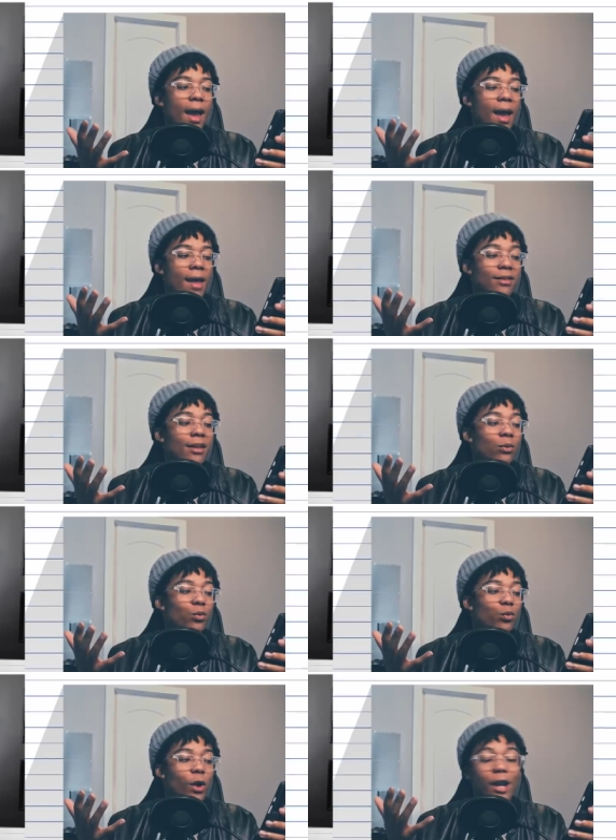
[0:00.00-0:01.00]
and
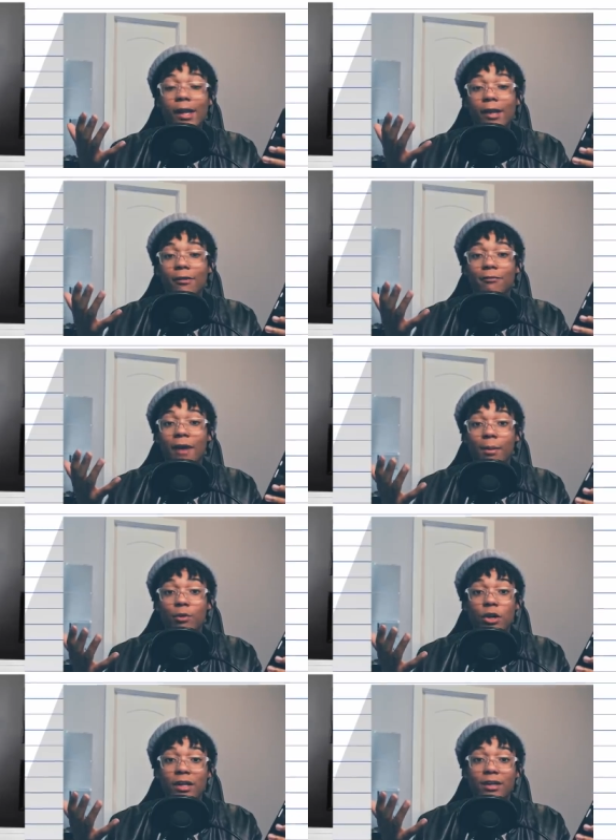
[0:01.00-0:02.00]
then ran out of
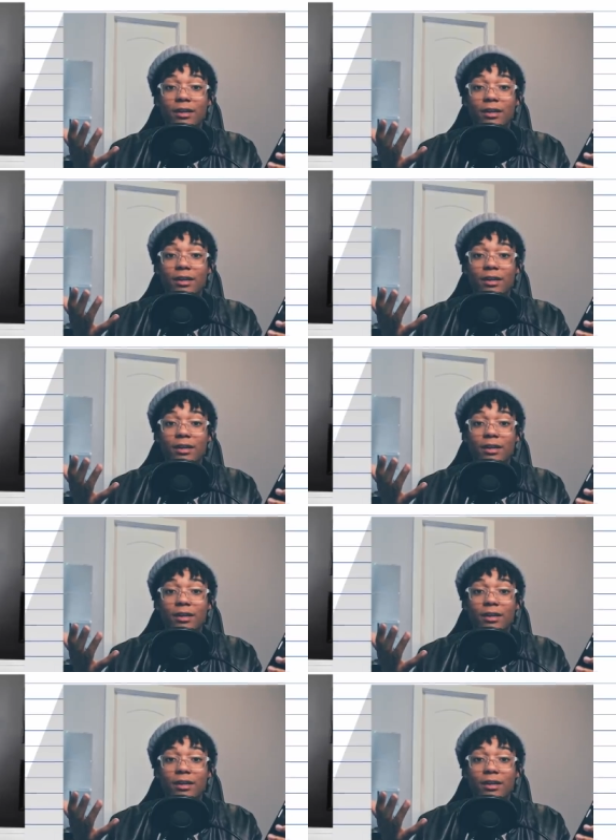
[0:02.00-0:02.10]
fabric